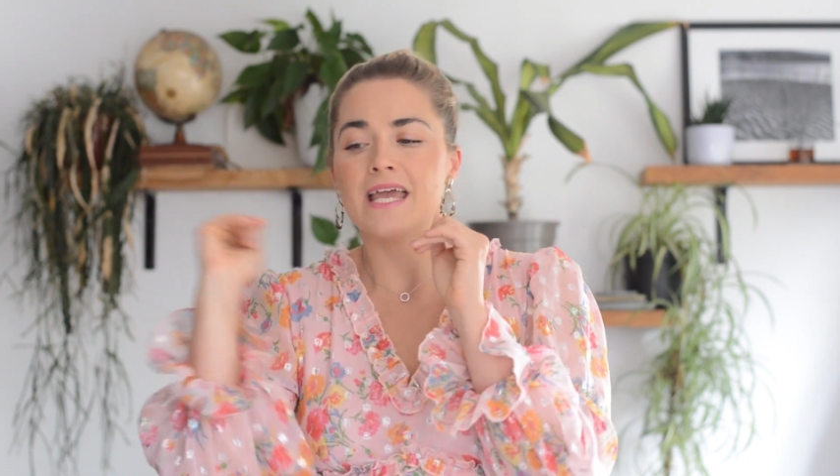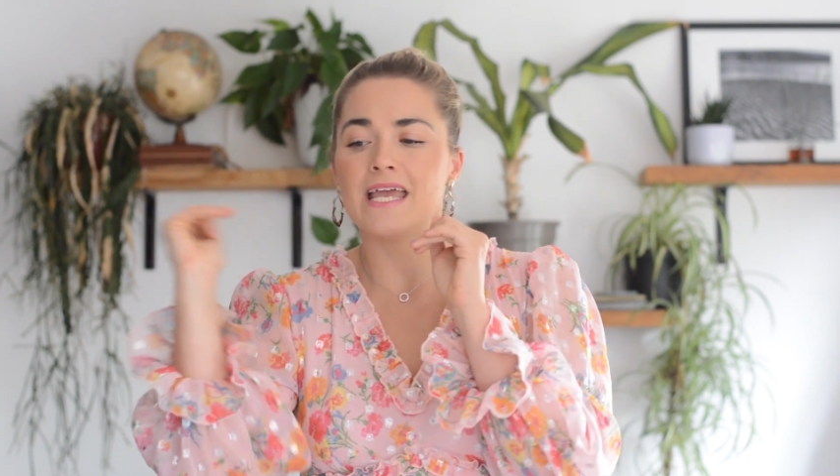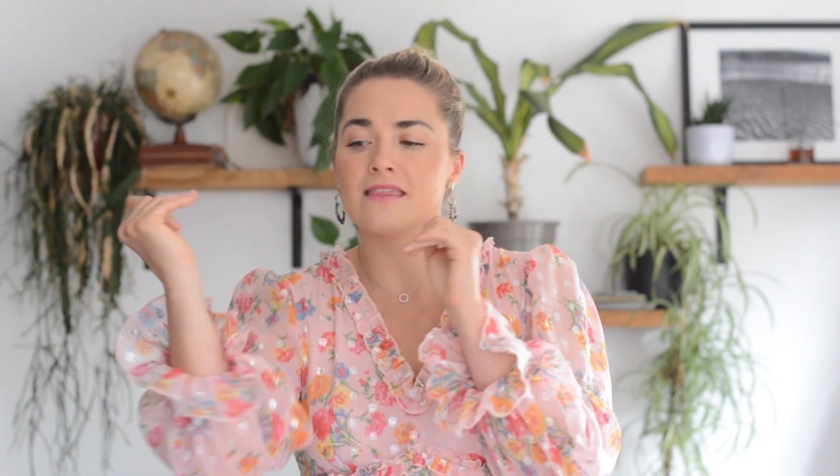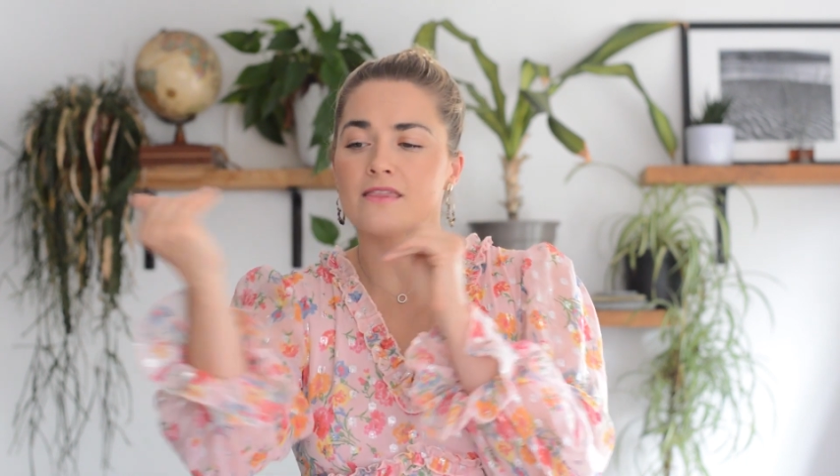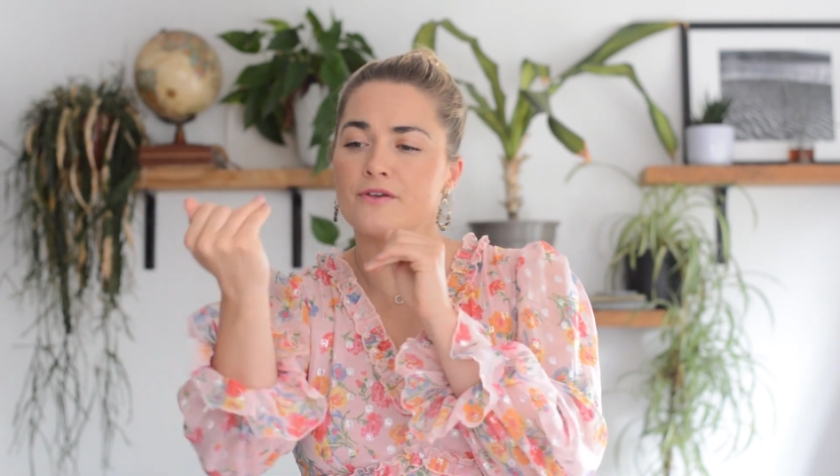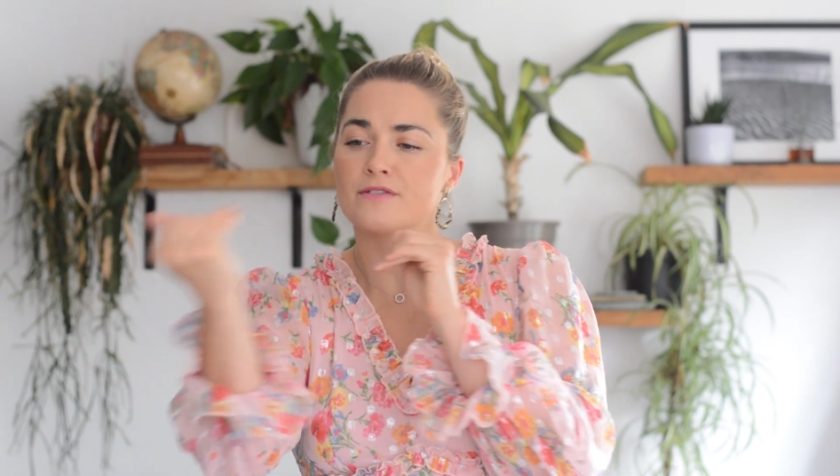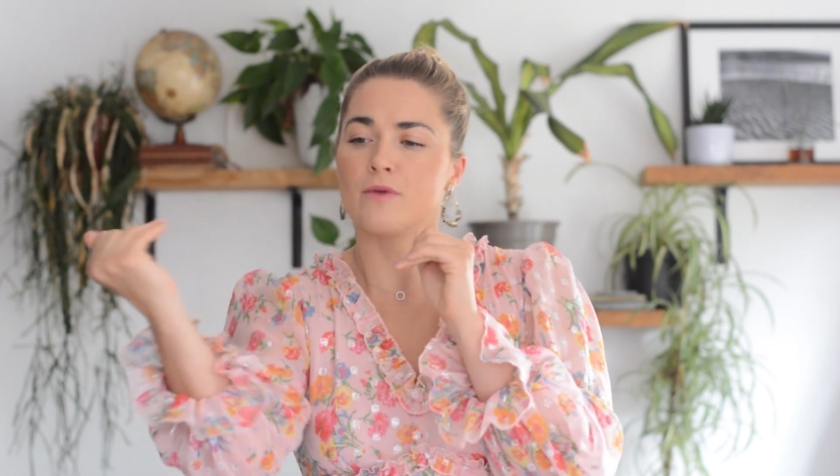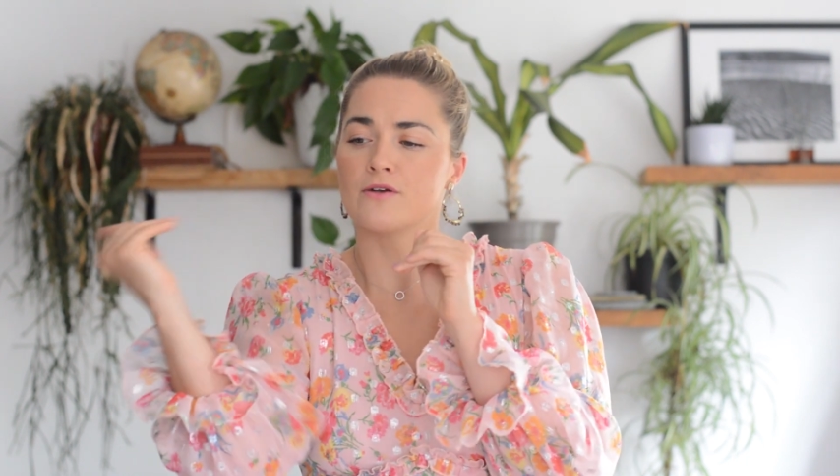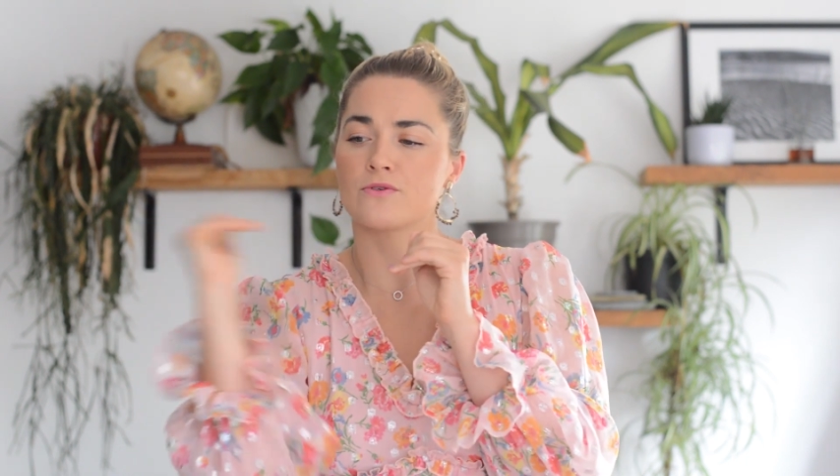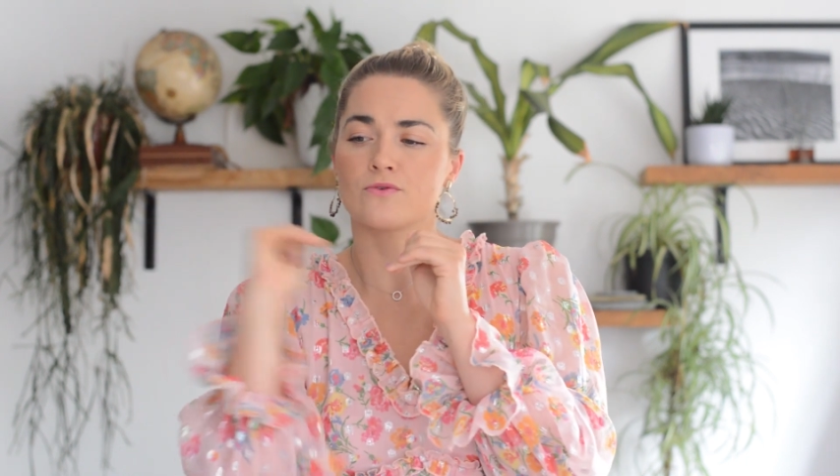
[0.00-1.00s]
in those
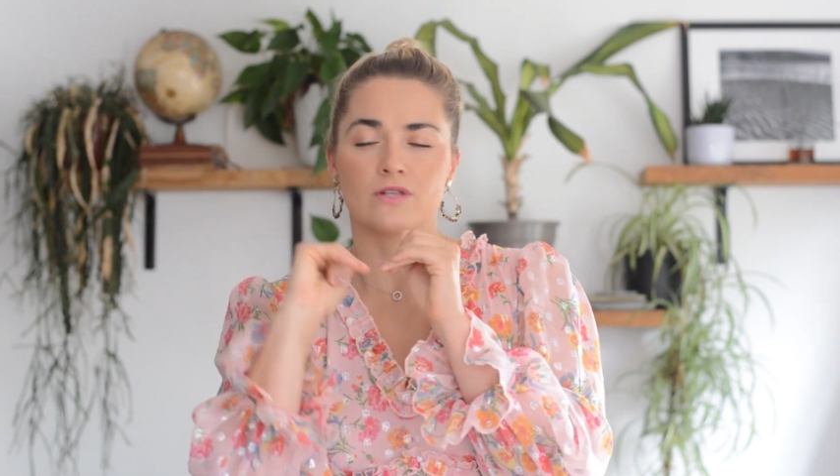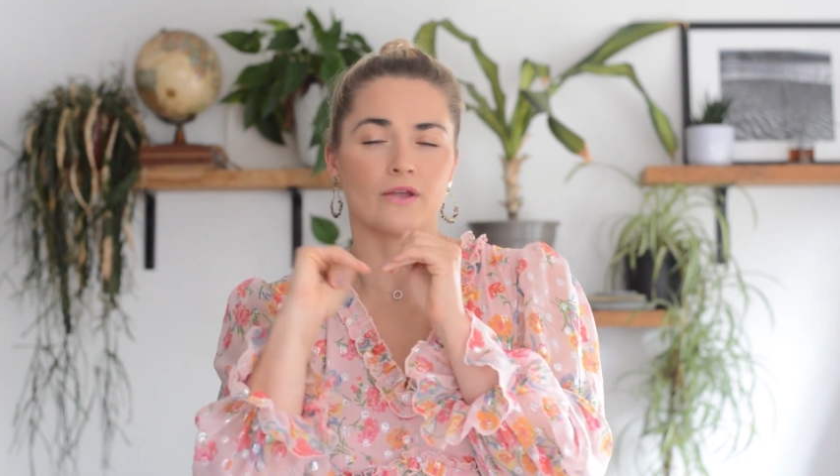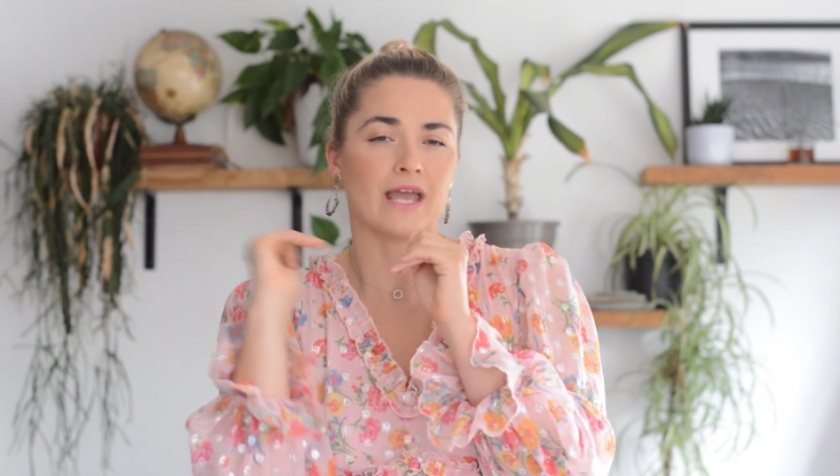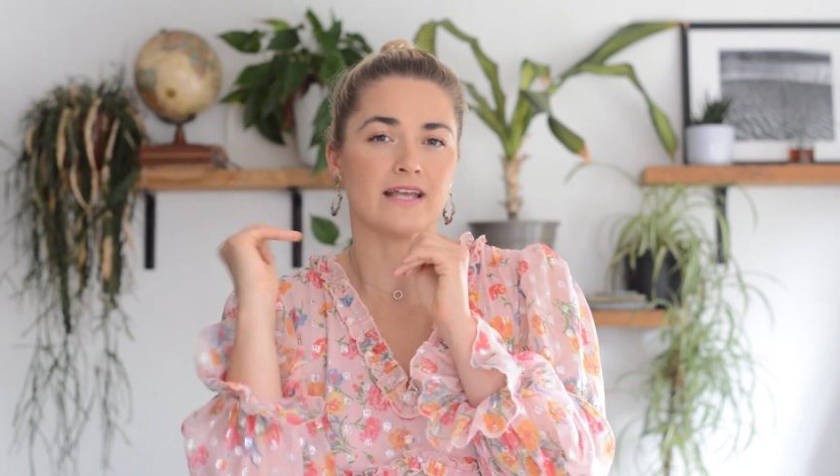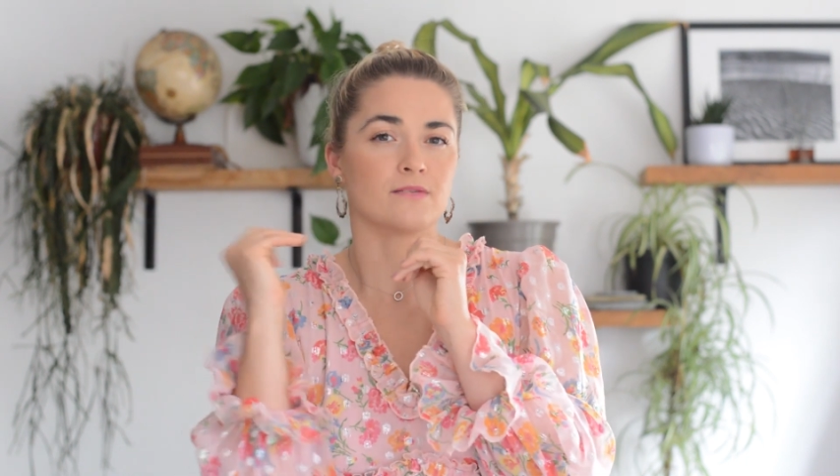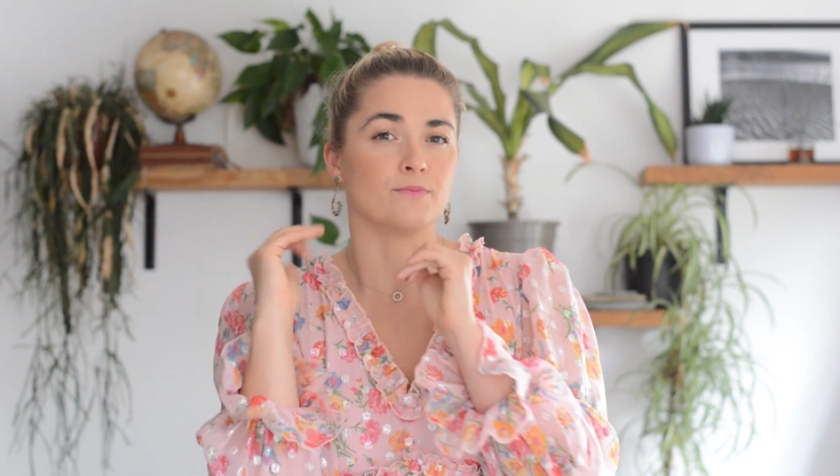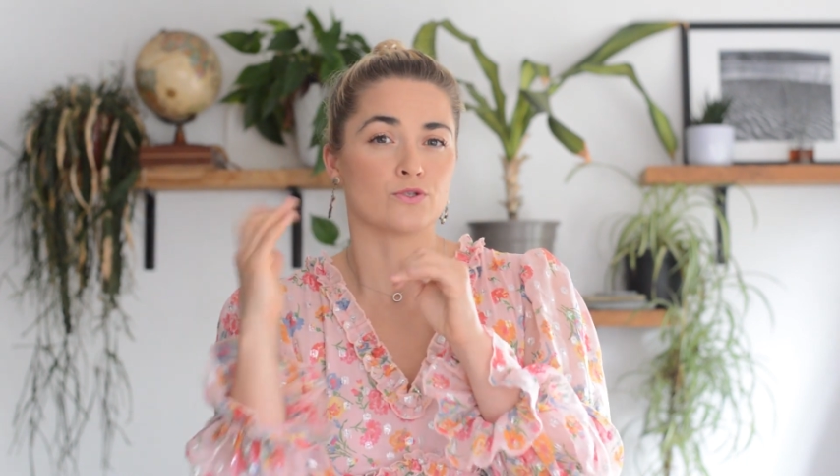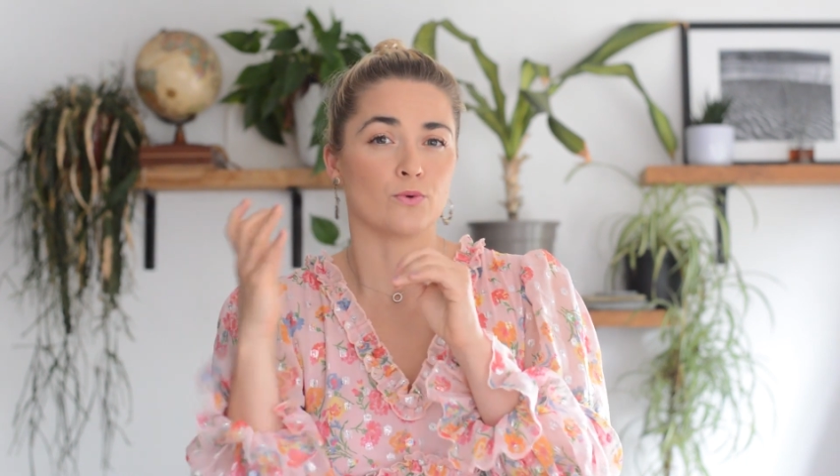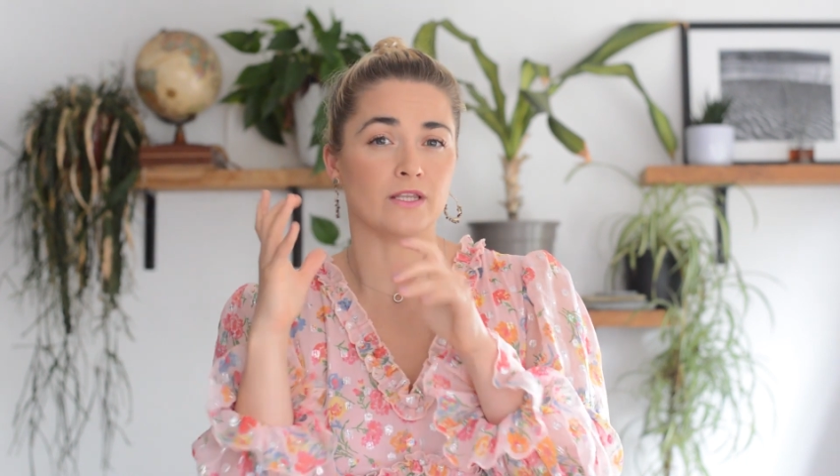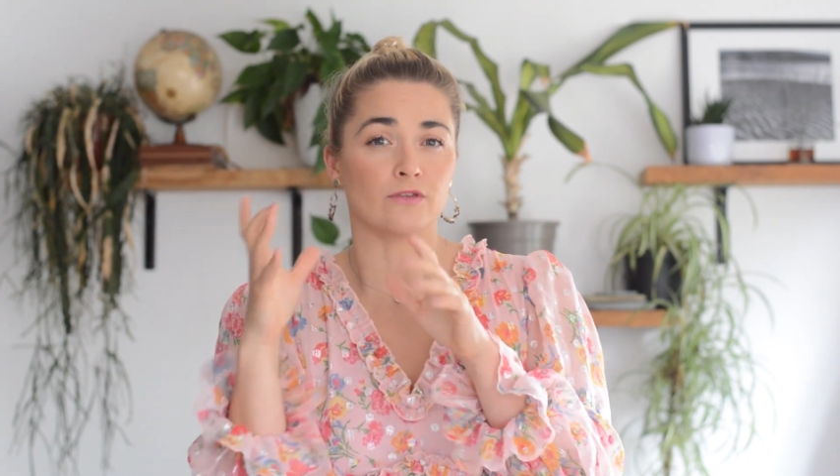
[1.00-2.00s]
muscles located
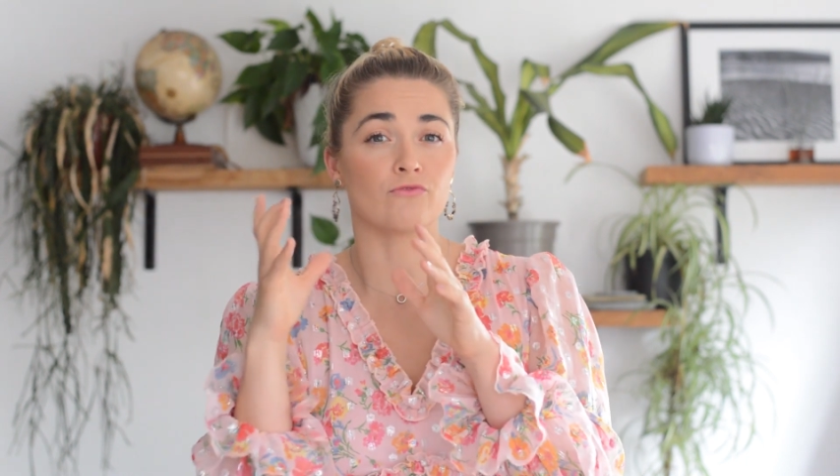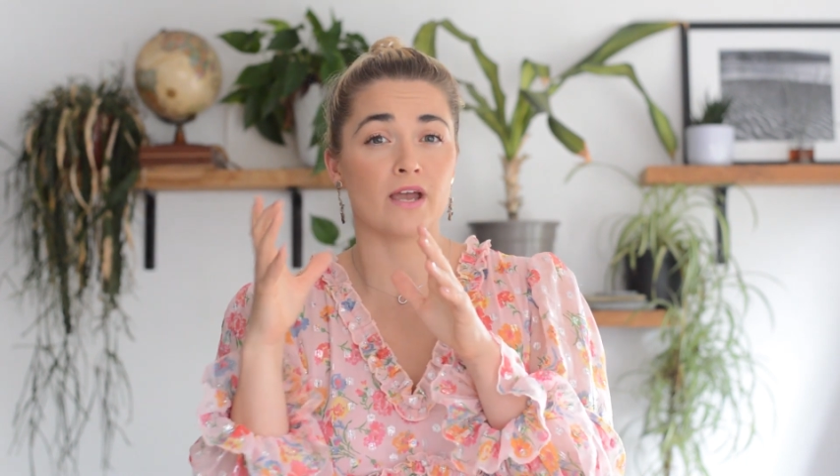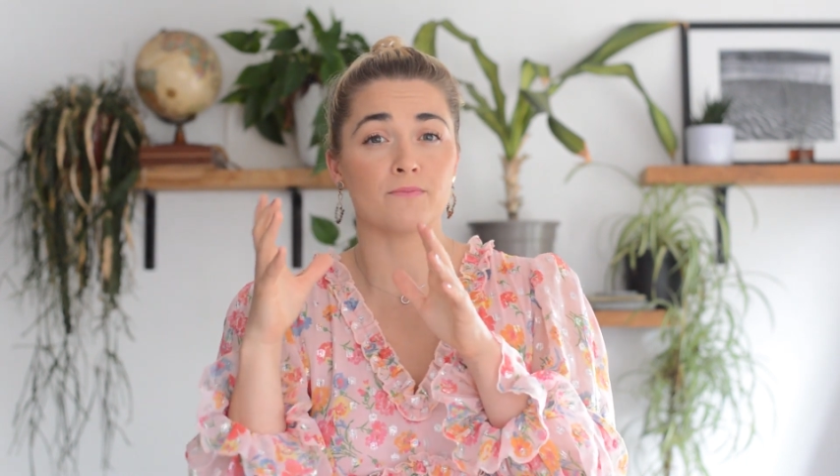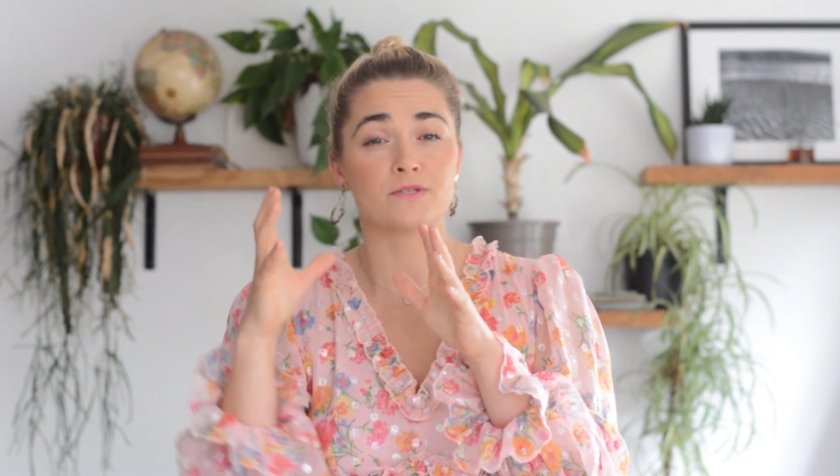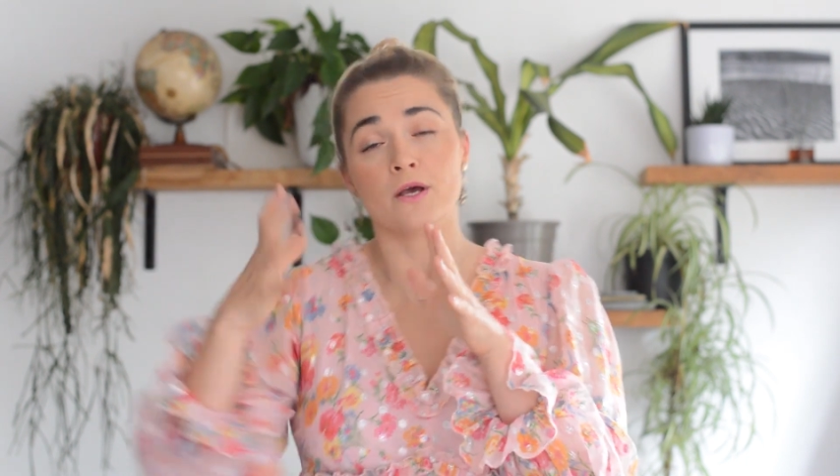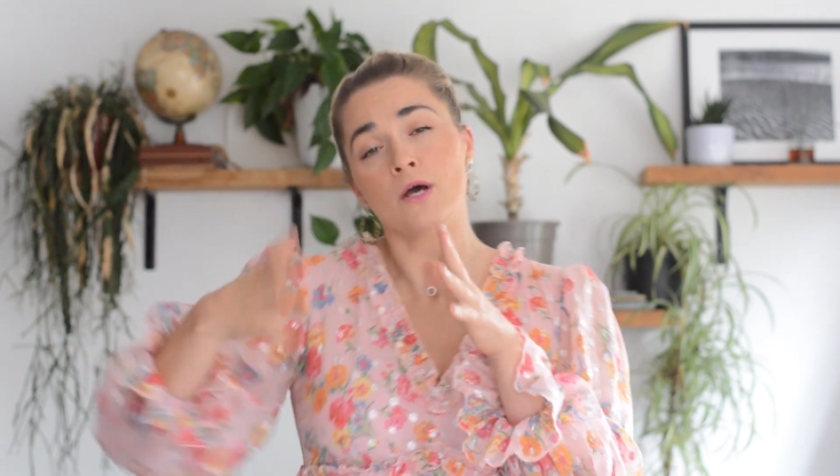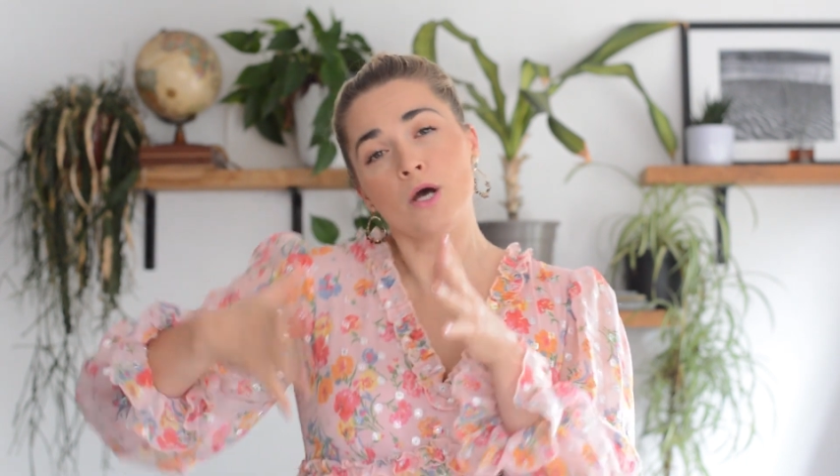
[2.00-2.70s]
between the ribs,